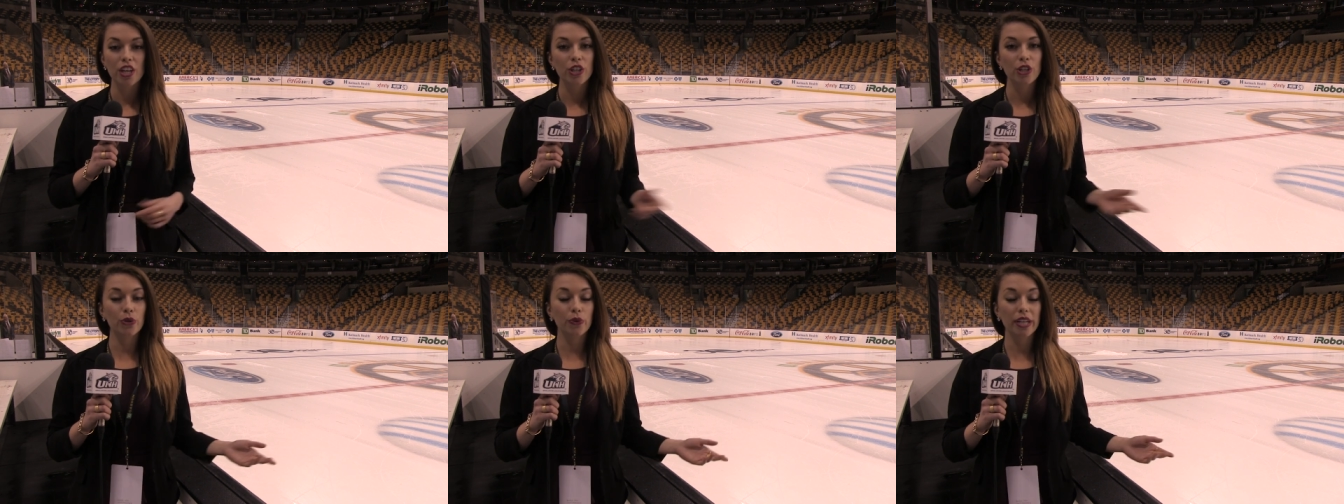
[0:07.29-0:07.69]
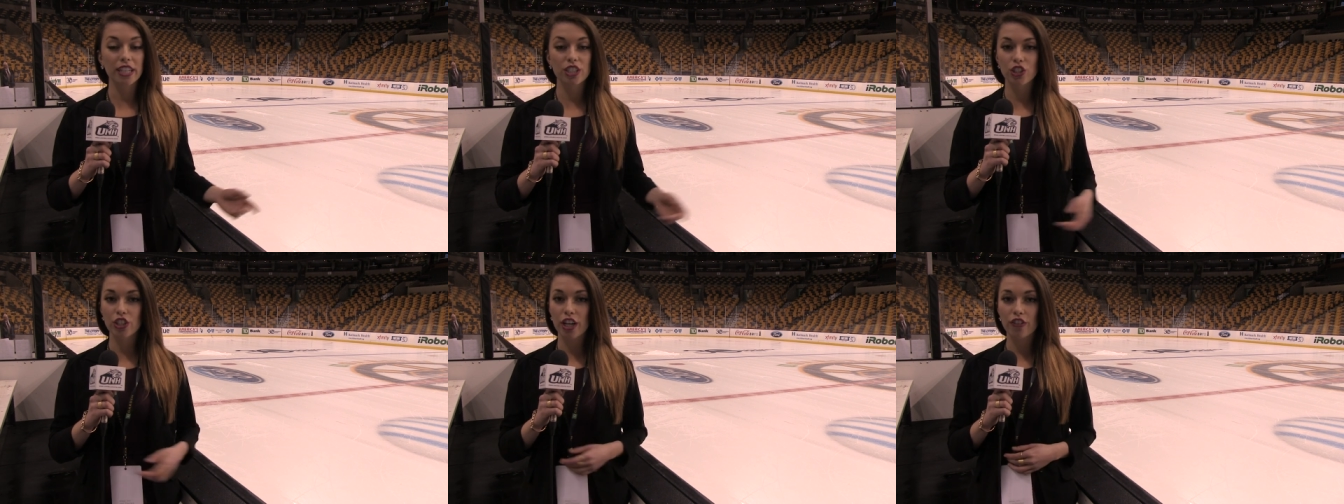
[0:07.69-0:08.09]

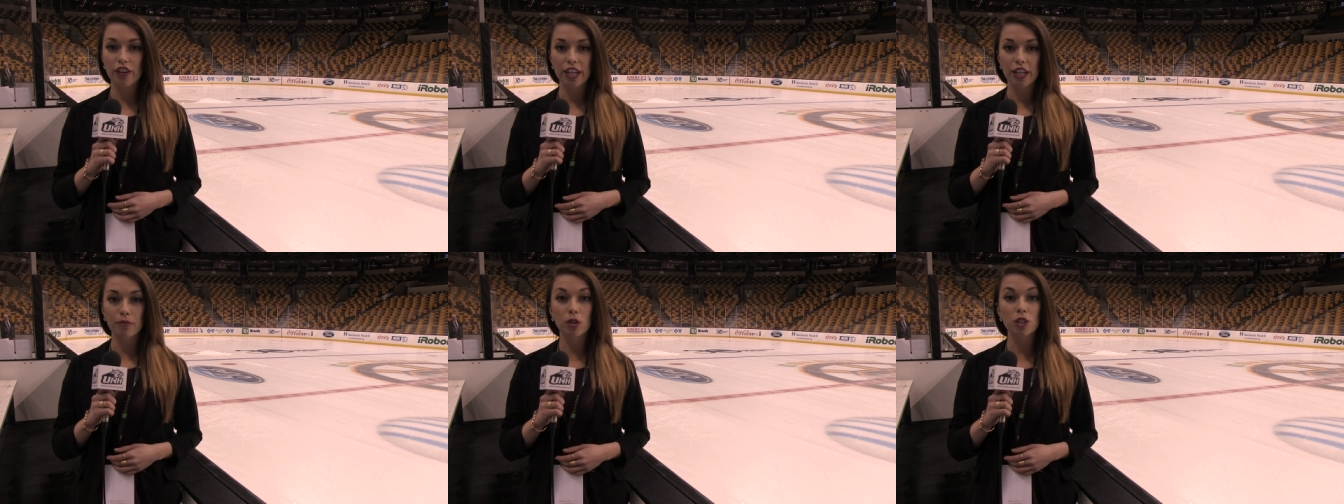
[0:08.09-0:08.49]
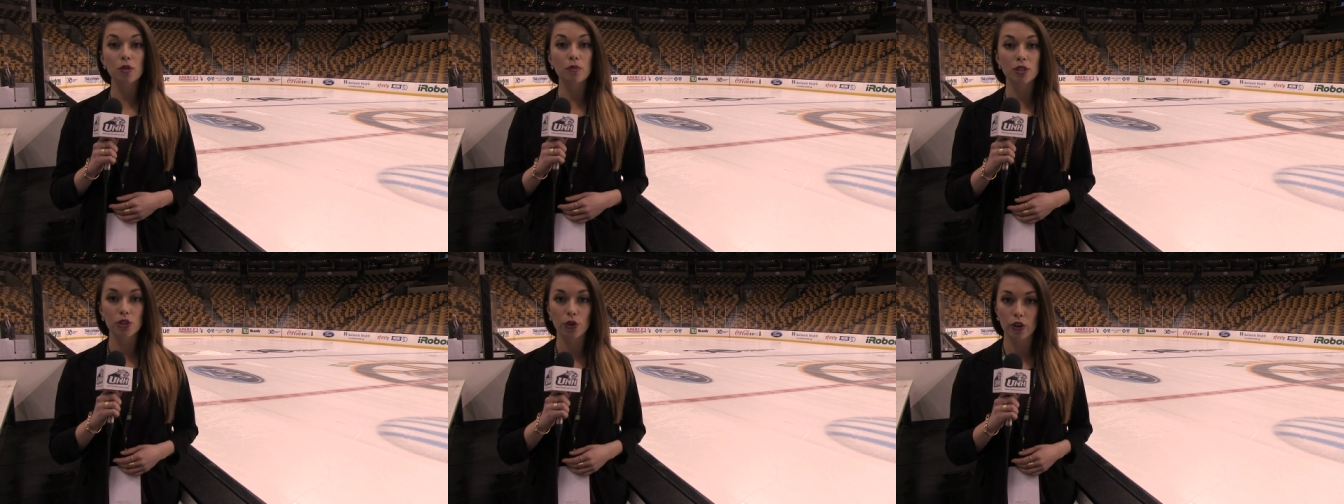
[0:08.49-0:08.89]
UNH generated
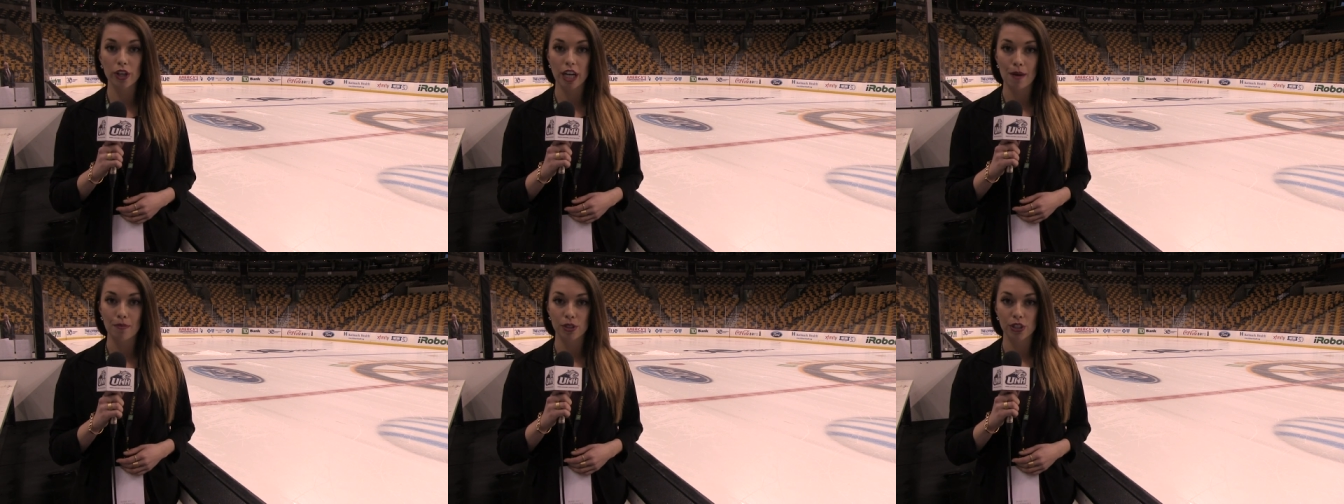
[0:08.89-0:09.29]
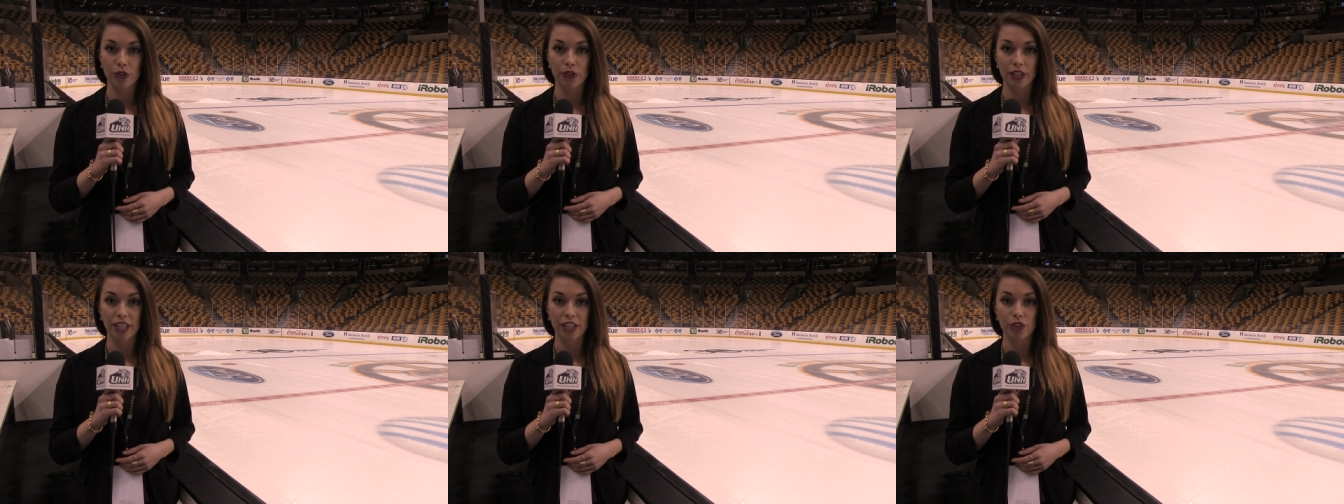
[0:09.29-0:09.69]
multiple scoring
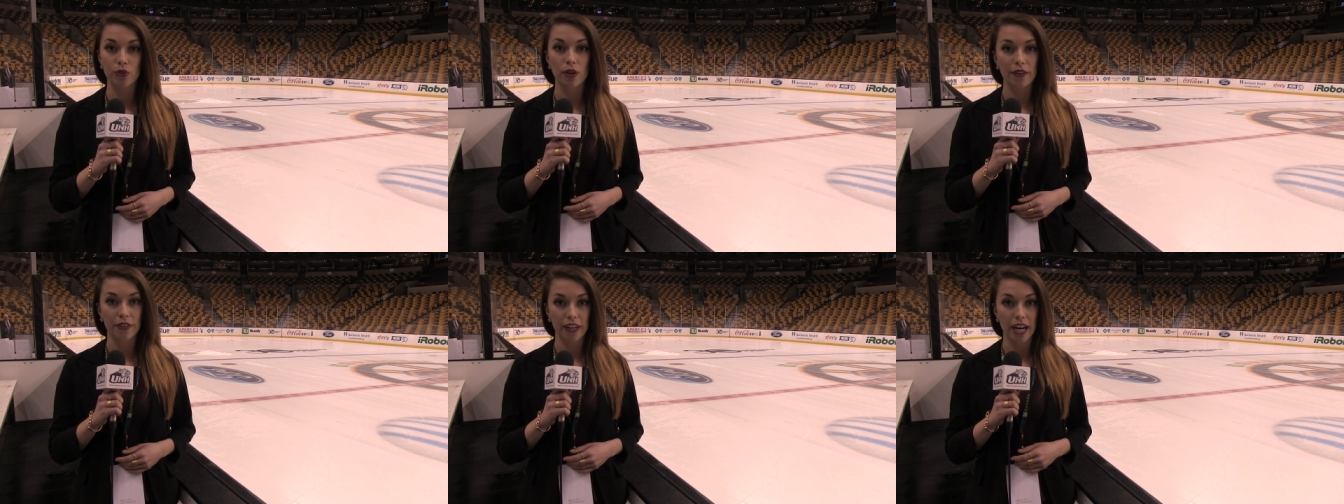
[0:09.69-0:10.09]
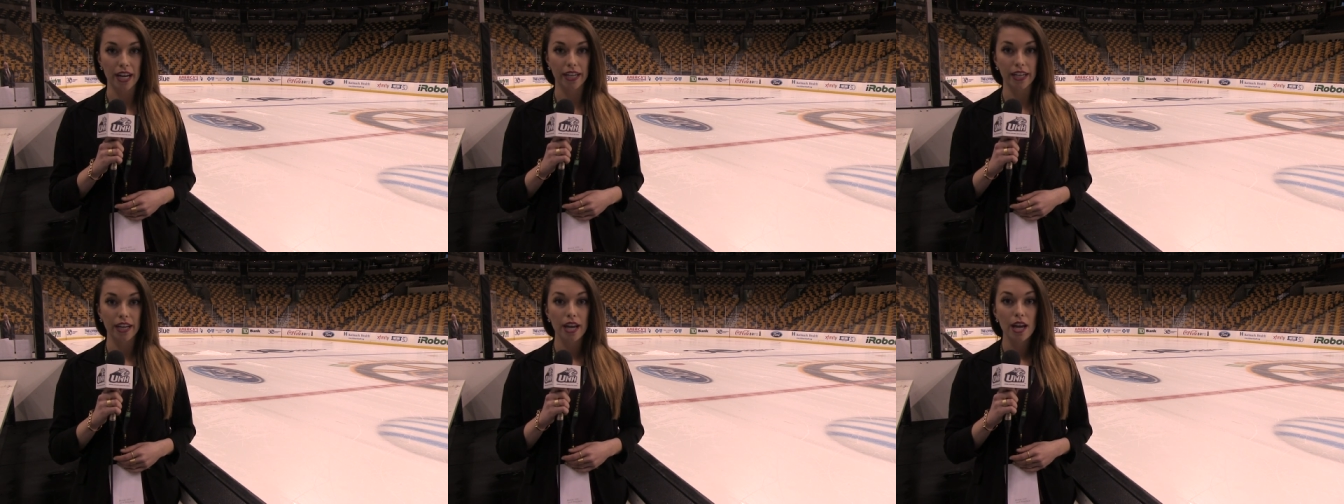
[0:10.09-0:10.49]
opportunities throughout the
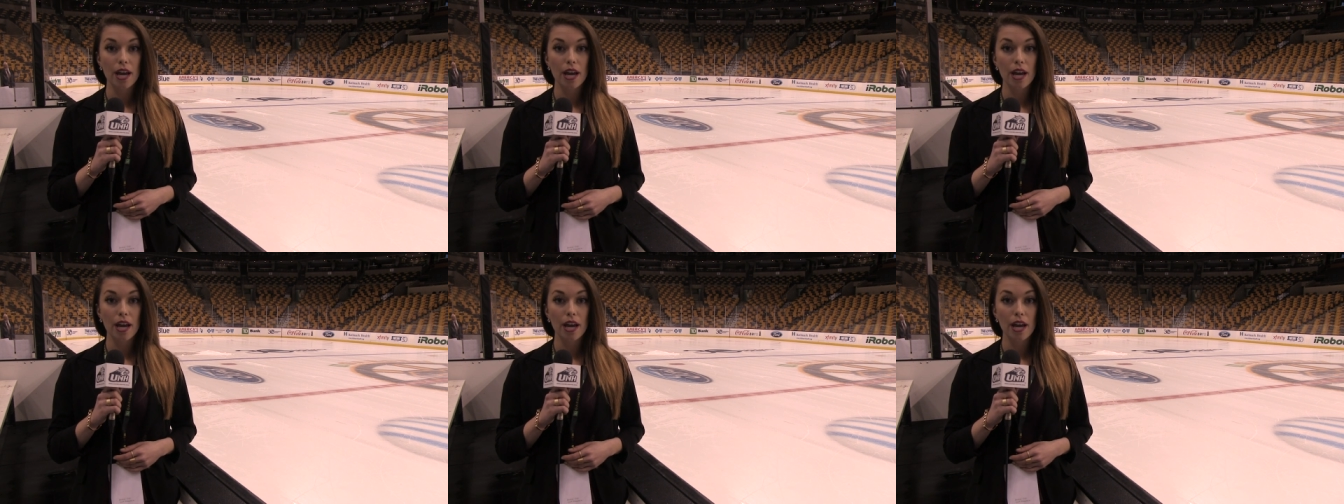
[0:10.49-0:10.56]
night,